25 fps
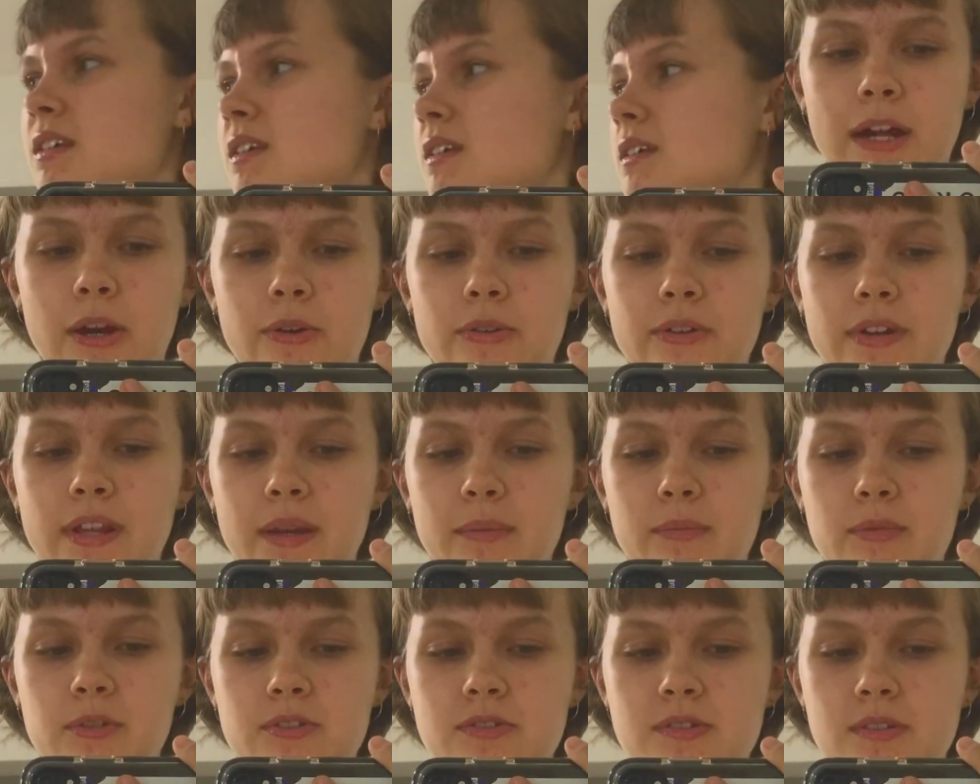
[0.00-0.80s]
Our
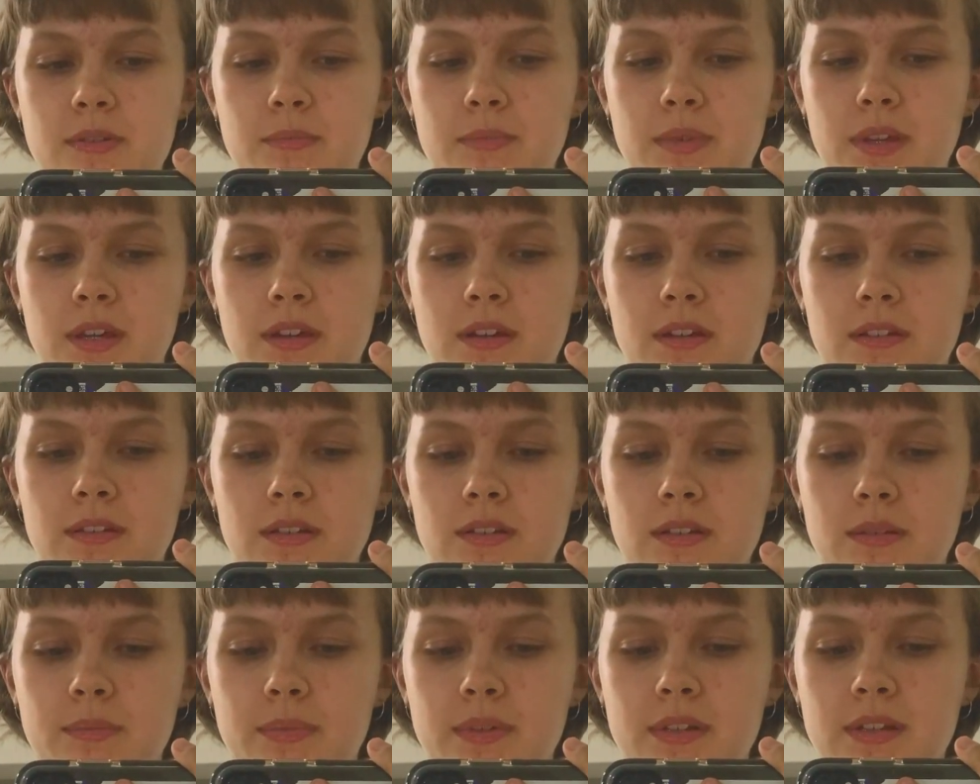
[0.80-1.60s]
neighbors are being a
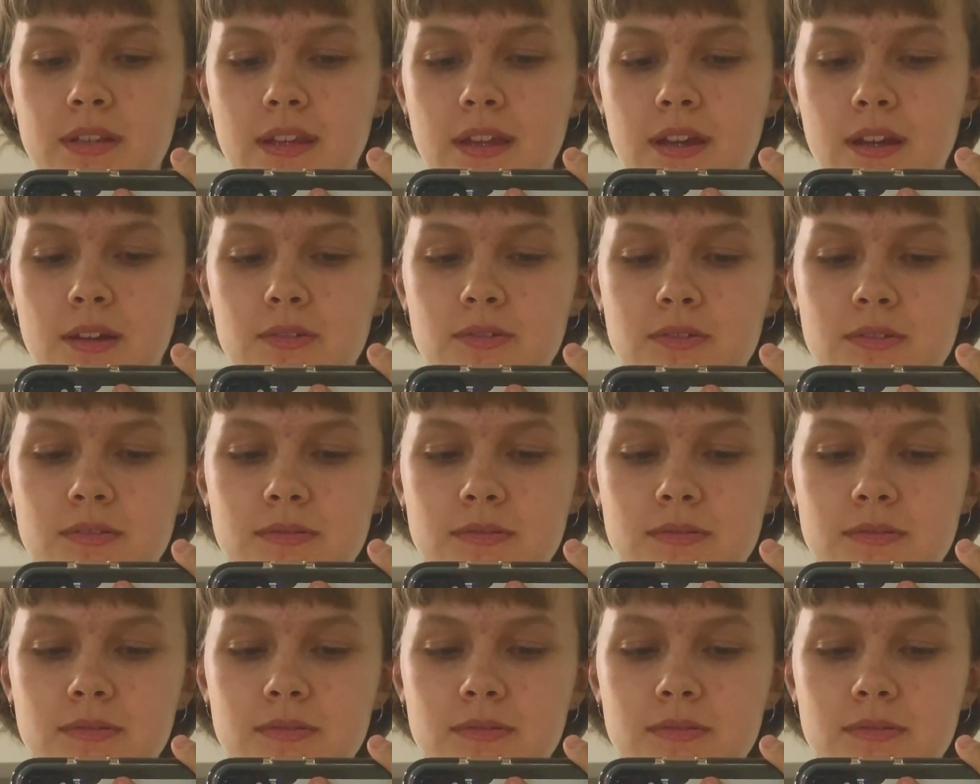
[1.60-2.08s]
little bit loud.